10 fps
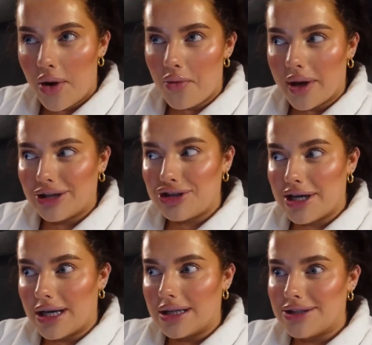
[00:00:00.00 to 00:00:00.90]
which
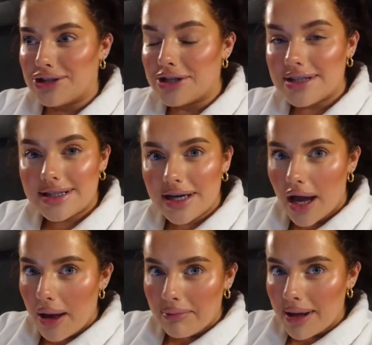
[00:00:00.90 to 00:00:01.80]
is just
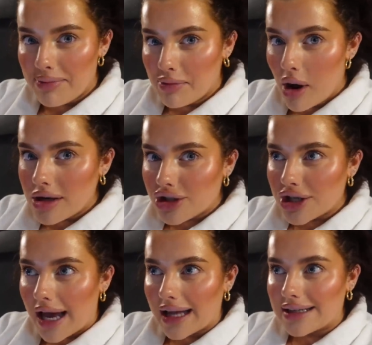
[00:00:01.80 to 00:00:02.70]
people watch
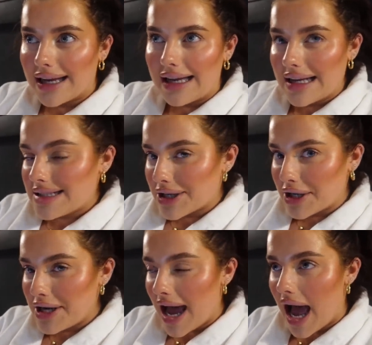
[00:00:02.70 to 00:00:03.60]
and
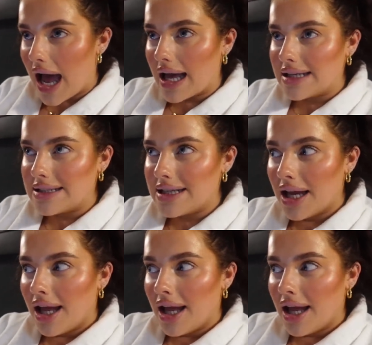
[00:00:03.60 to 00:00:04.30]
listen and